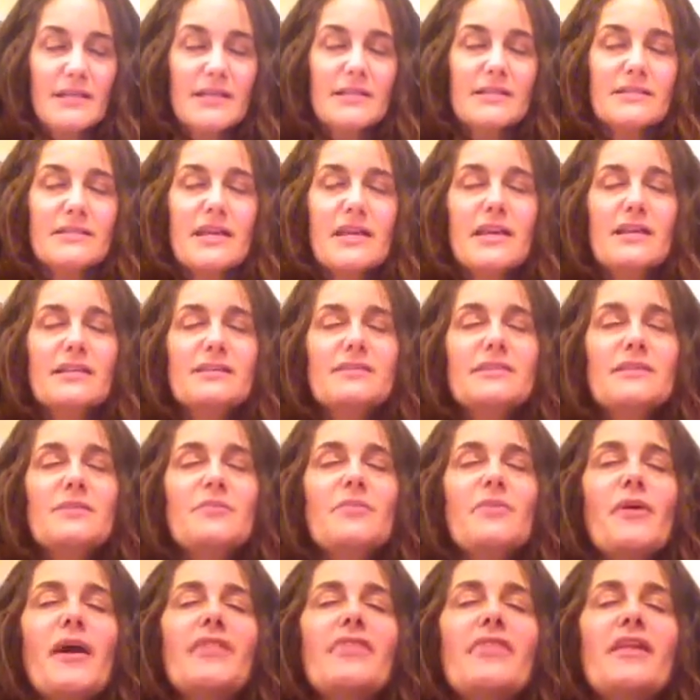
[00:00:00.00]
Take a deep
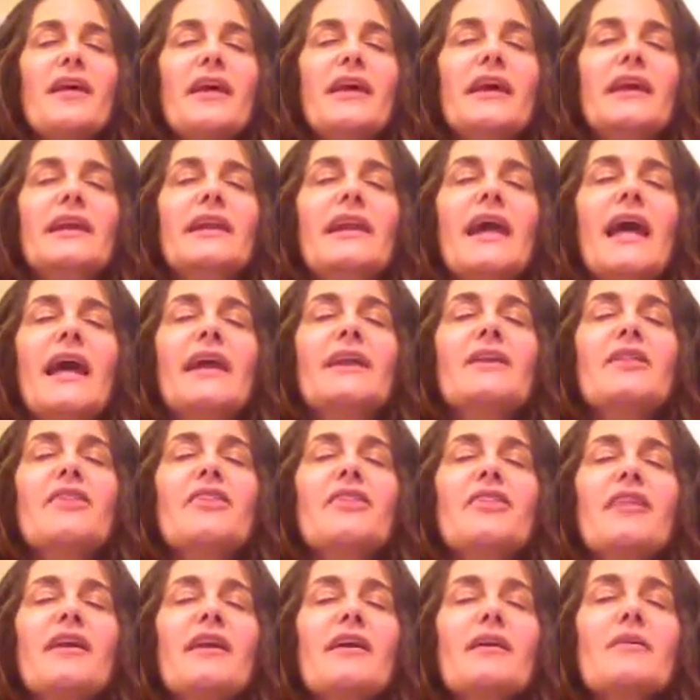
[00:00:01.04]
breath in and
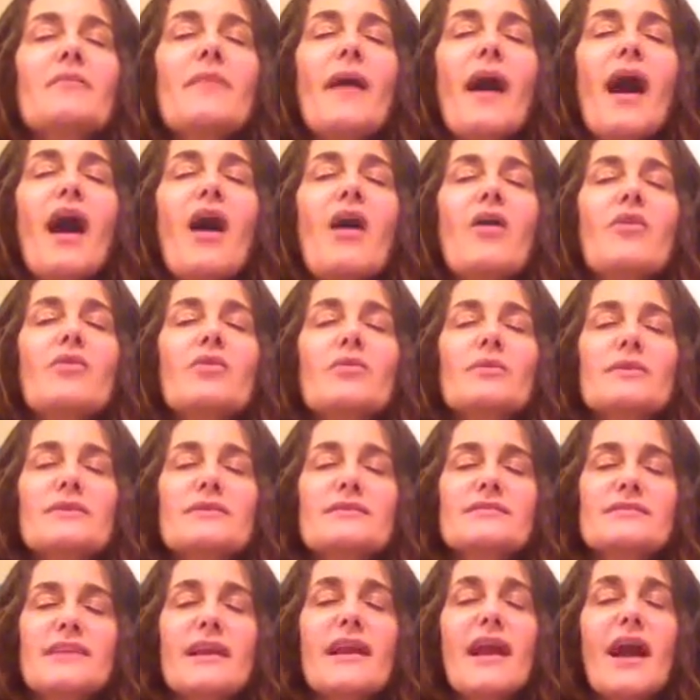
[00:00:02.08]
think about or
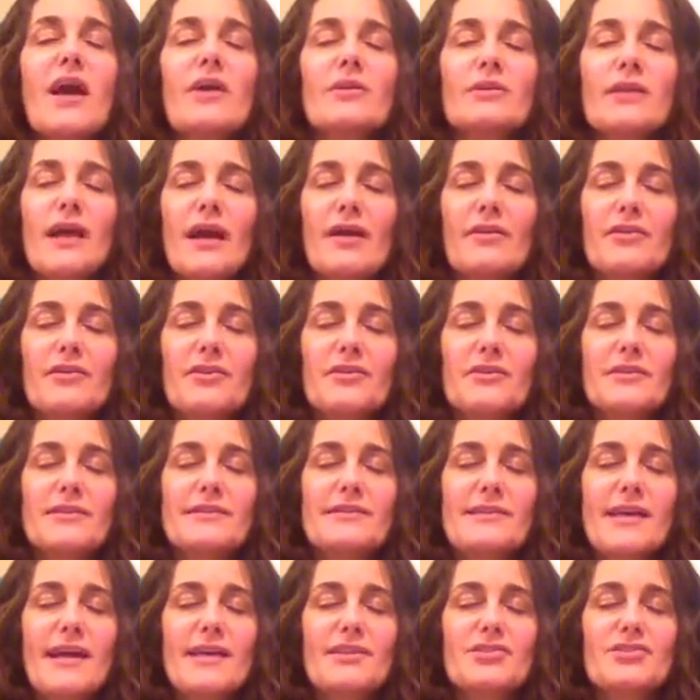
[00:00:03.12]
say out loud your
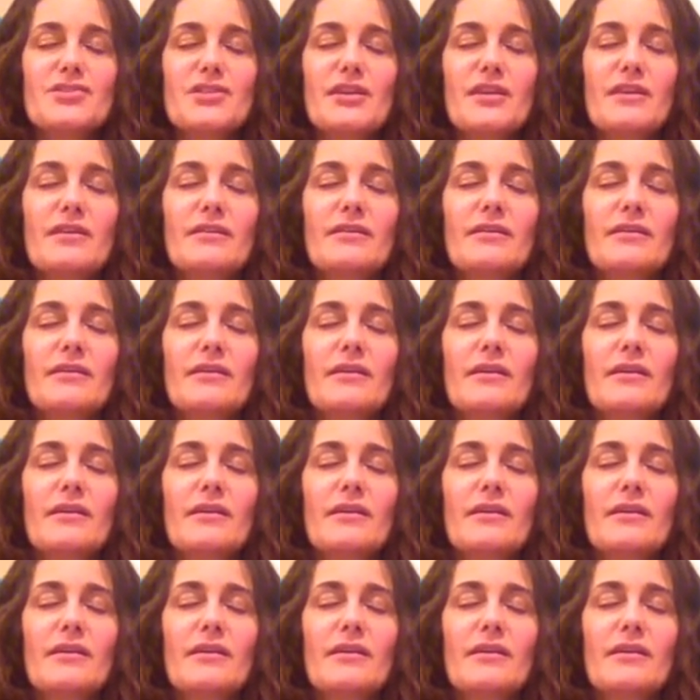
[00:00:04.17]
intention.